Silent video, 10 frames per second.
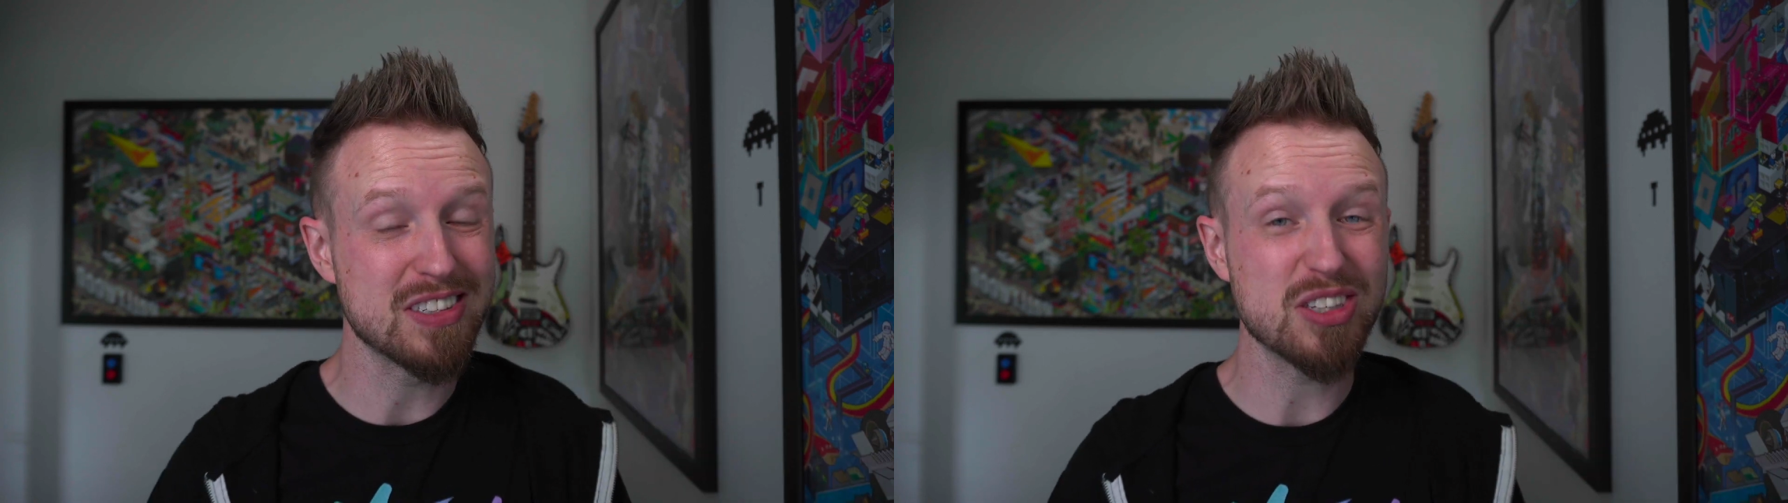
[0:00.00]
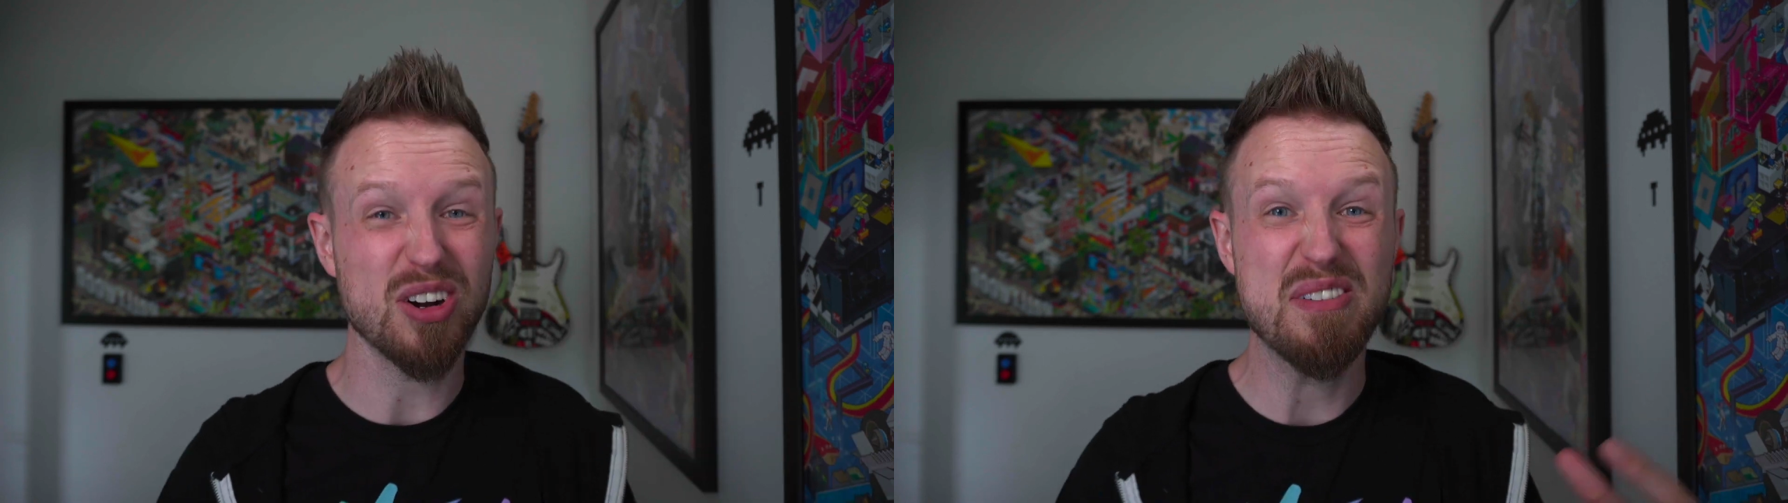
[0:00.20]

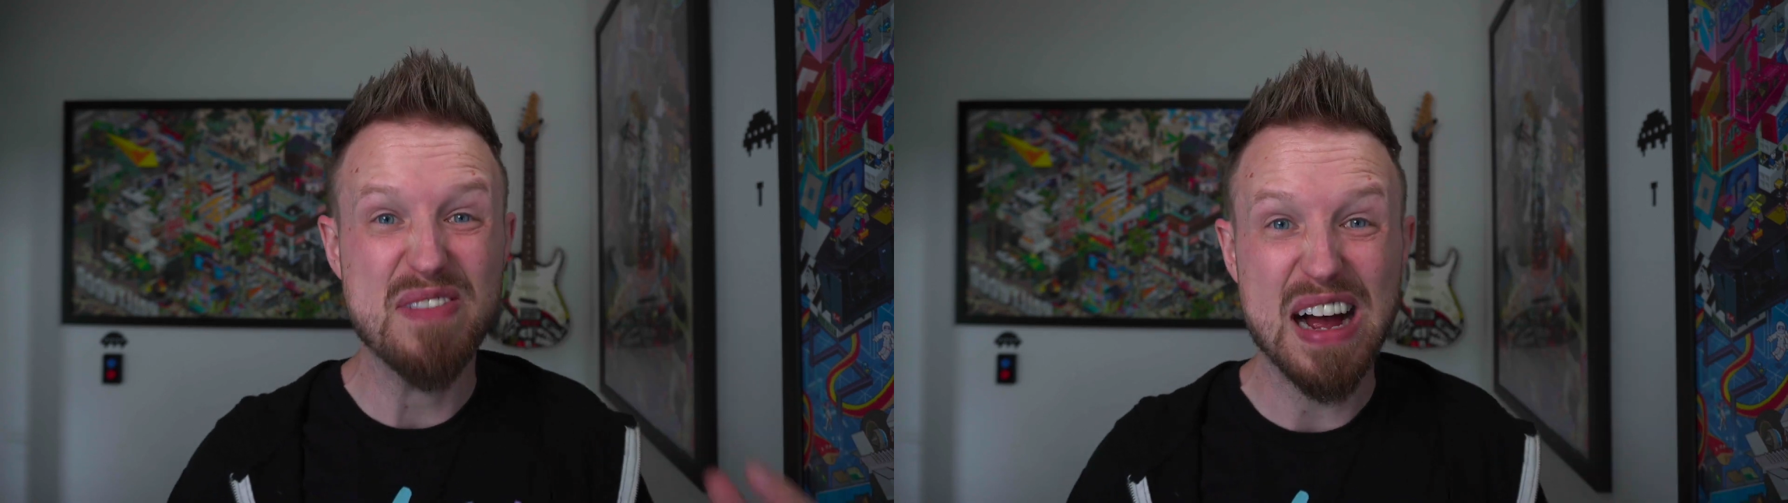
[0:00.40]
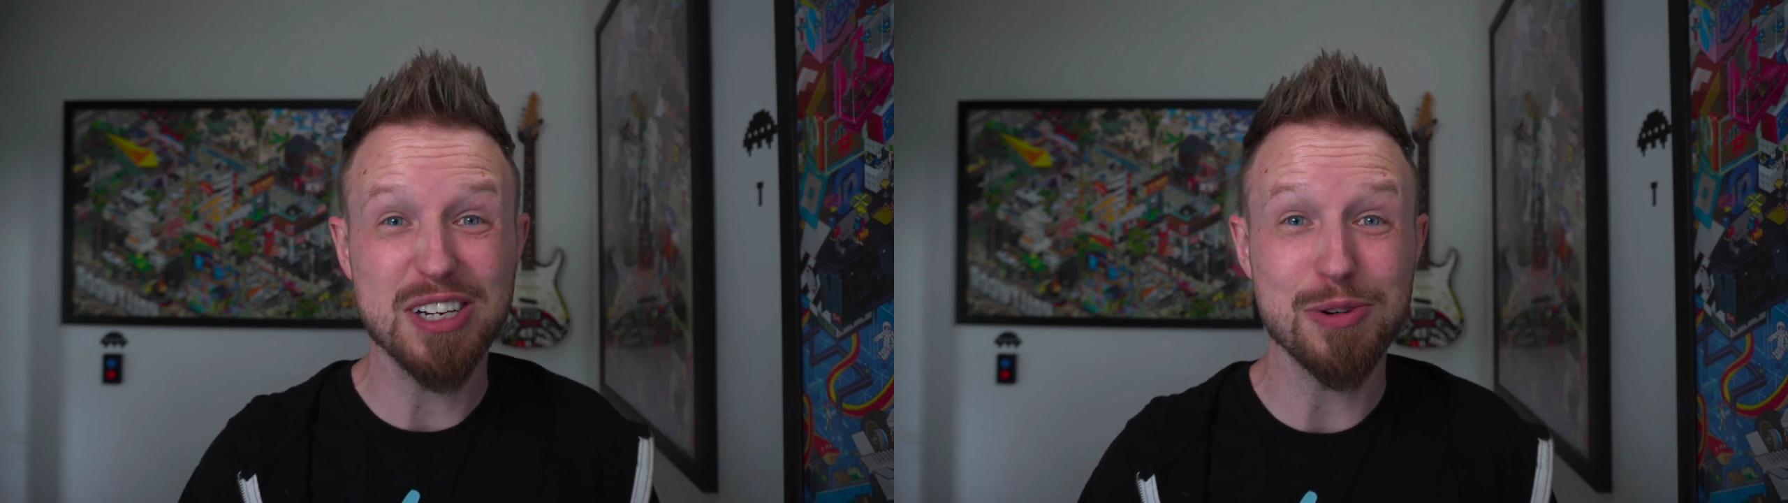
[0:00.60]
These are
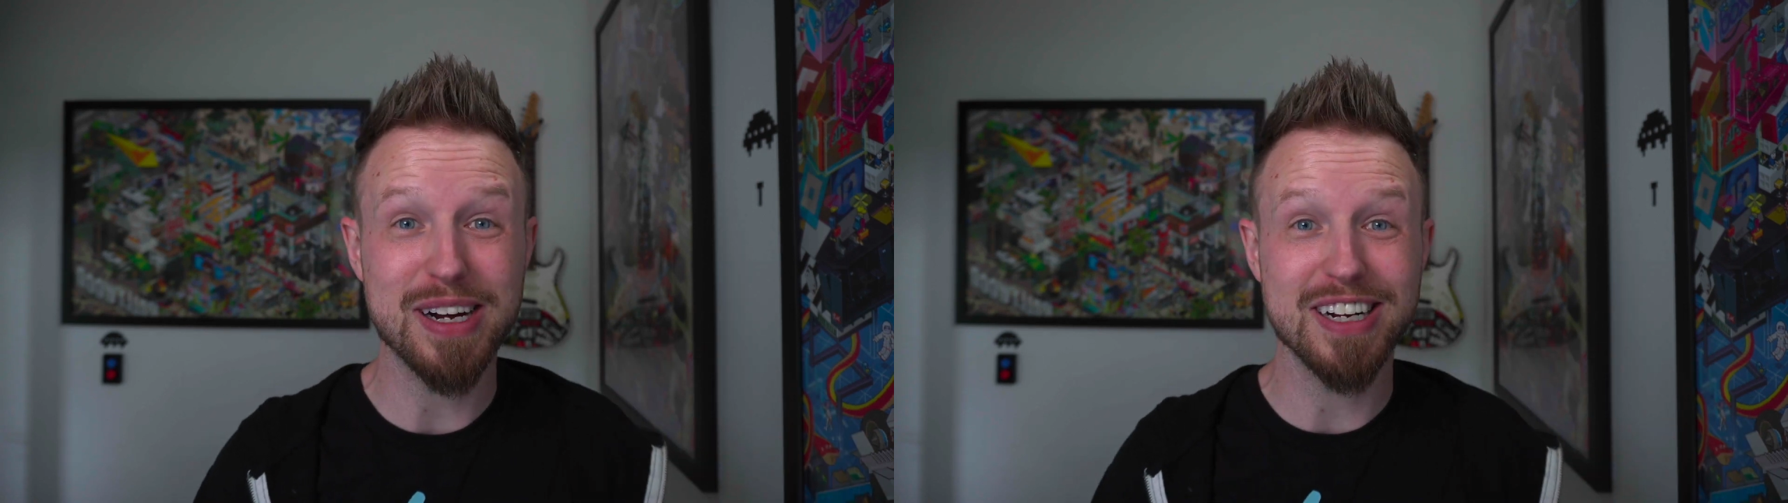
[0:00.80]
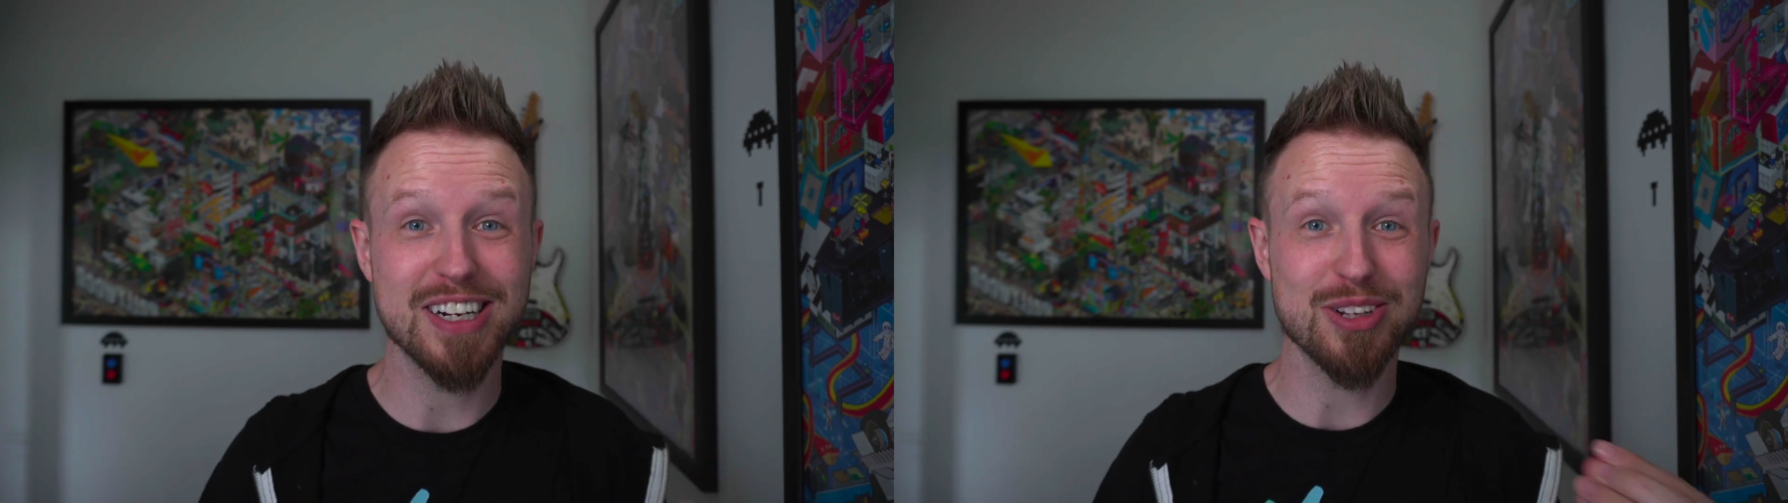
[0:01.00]

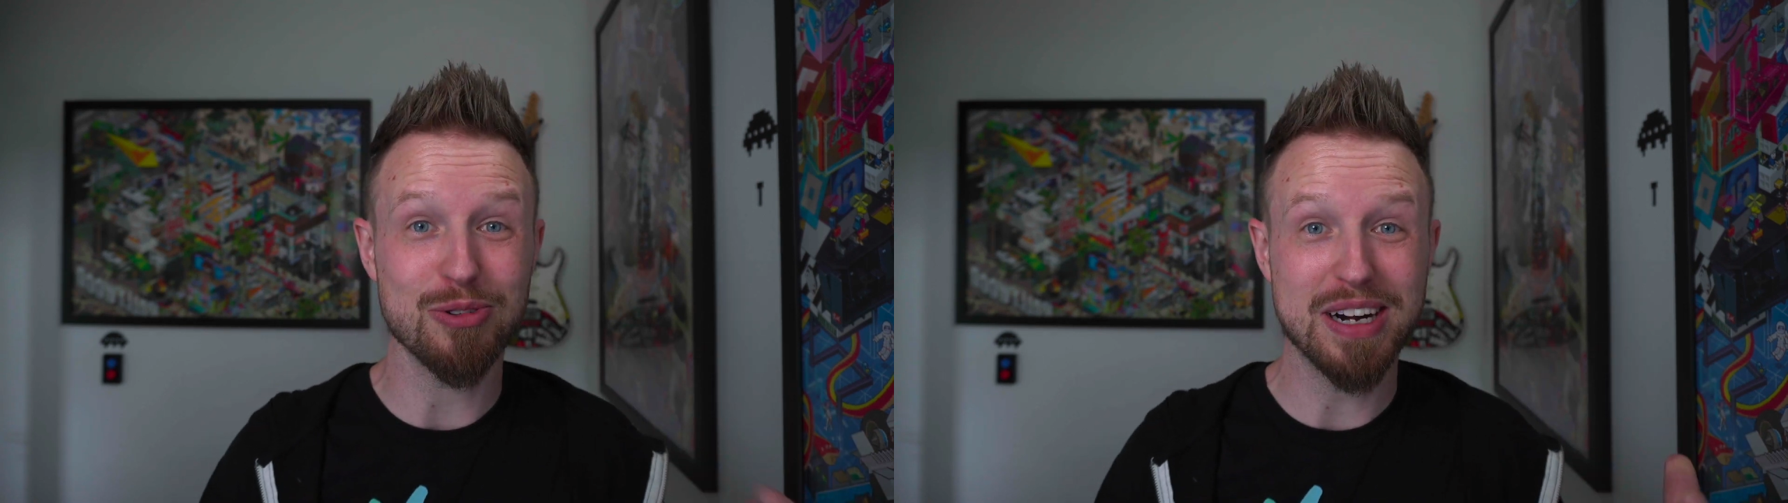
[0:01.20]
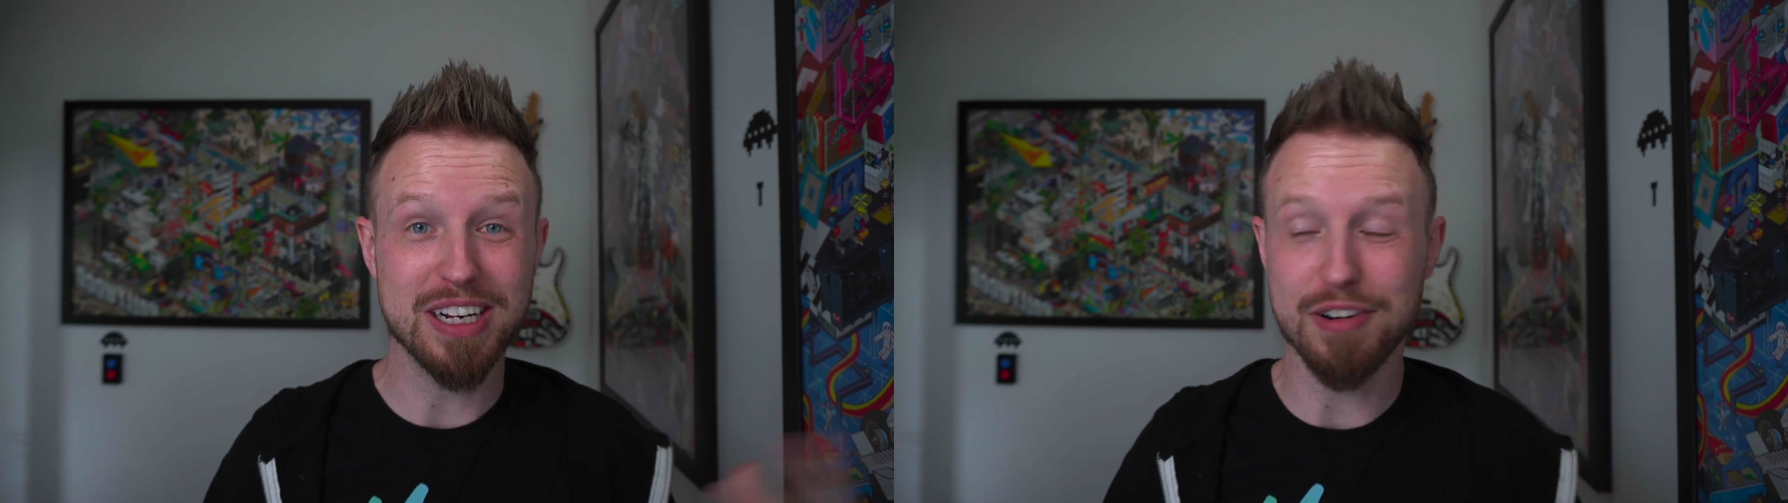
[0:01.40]
evaluated and they're
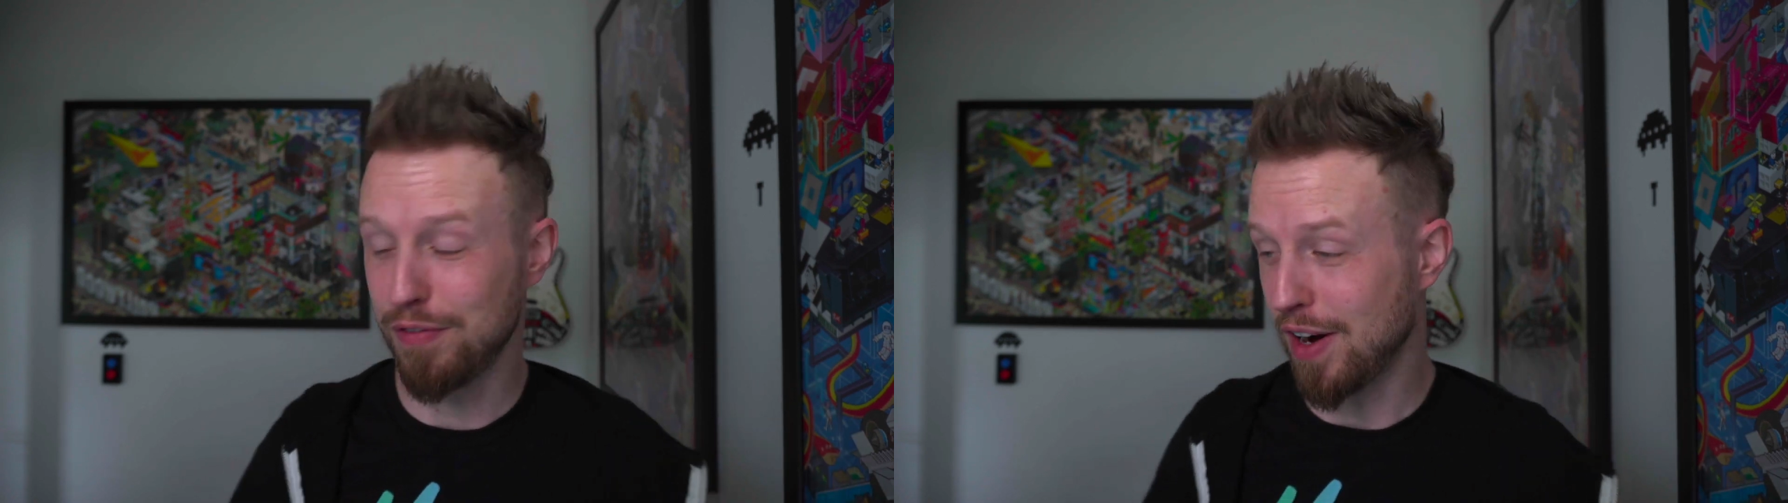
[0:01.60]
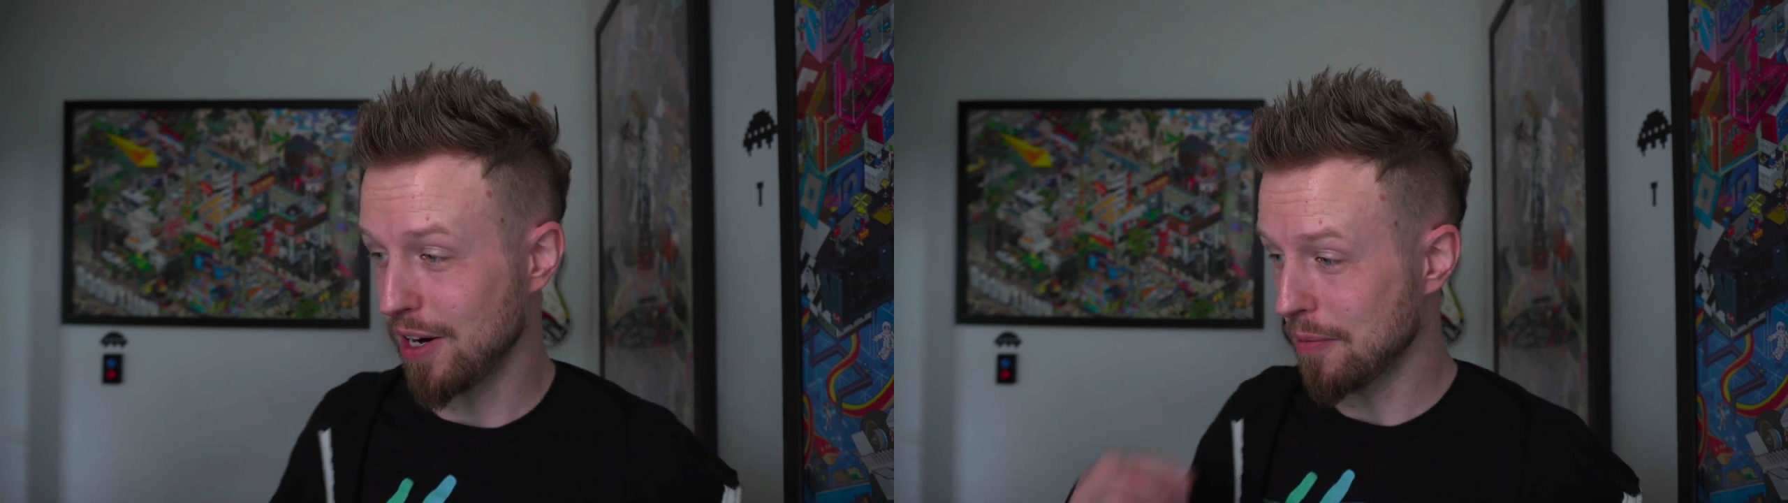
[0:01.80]
ready to
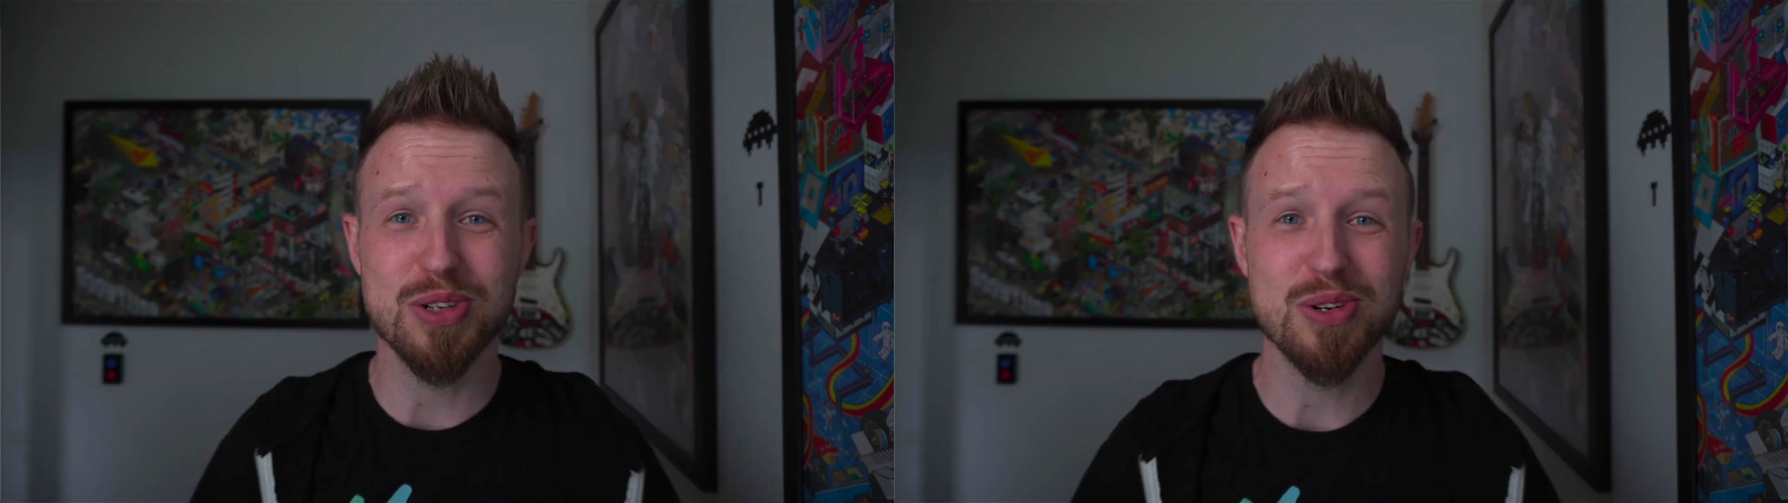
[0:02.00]
fire.